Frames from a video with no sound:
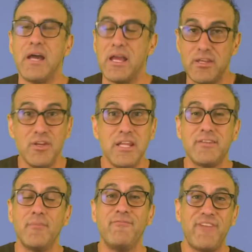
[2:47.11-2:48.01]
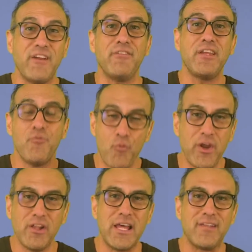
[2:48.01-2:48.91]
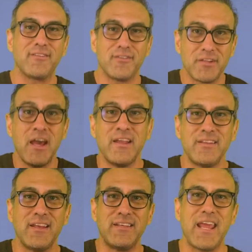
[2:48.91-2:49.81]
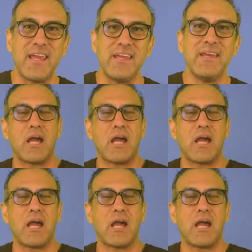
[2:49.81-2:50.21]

and you need some very real answers today.